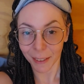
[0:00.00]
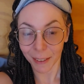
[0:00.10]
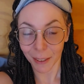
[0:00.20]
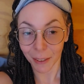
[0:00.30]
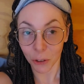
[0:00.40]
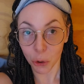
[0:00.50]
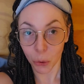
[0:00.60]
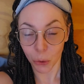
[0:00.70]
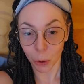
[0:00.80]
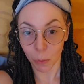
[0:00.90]
Like, there's
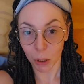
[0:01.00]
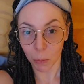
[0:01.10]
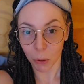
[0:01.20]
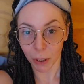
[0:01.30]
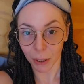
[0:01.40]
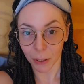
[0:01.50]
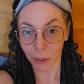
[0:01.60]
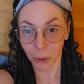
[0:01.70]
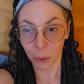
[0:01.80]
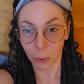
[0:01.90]
so much more it can
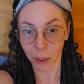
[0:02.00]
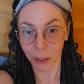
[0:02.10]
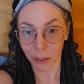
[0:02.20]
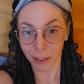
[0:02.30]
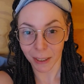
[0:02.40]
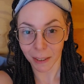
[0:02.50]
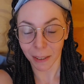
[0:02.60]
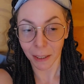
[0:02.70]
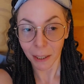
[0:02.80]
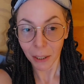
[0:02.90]
do. We look
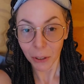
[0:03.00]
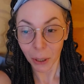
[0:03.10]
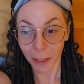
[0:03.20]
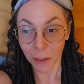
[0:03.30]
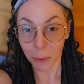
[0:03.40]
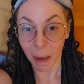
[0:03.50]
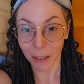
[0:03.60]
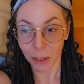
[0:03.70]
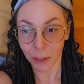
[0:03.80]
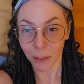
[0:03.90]
silly trying to
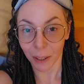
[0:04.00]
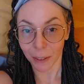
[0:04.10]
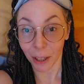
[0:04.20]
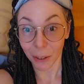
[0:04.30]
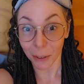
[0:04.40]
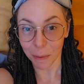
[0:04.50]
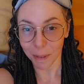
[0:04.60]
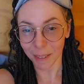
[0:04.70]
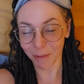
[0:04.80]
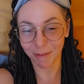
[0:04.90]
smash a nut
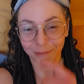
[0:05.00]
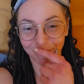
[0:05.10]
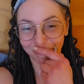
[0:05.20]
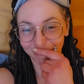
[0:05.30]
open